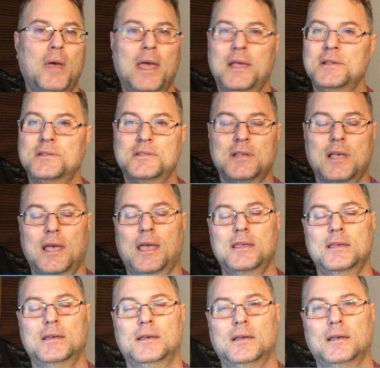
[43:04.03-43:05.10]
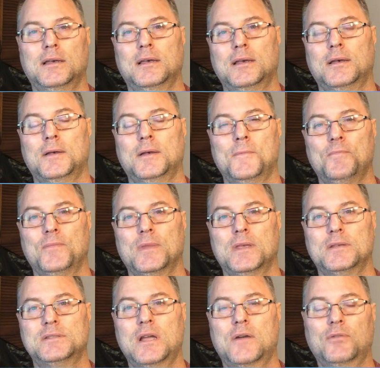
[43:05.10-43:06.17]
Several years back, a, a
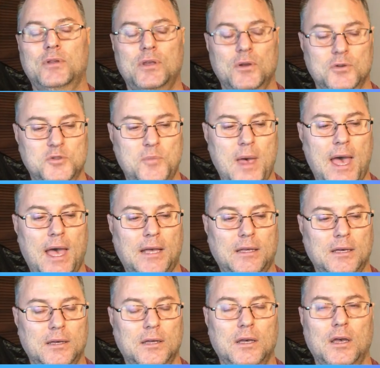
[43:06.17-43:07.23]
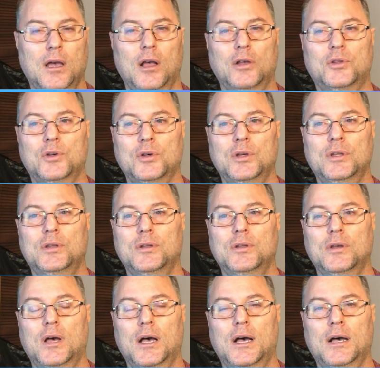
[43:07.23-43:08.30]
good uh, minister friend of mine in
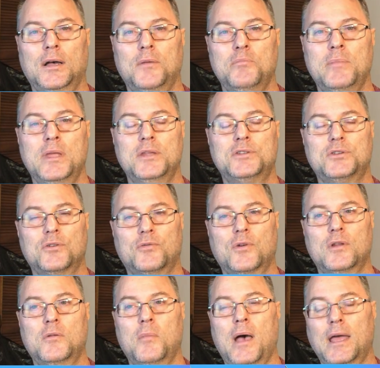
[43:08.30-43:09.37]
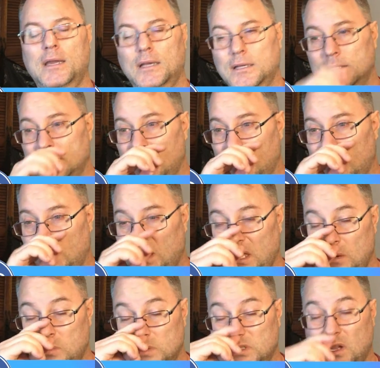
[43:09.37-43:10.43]
Kentucky, he was talking about how his
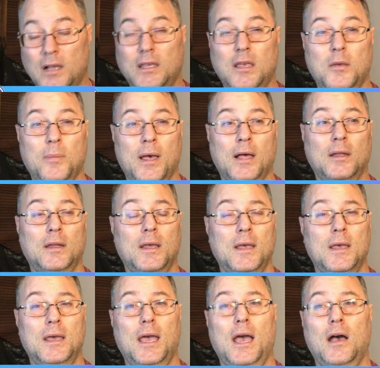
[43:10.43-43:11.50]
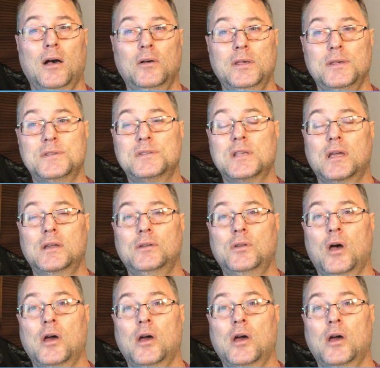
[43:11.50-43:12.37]
son and daughter was attacked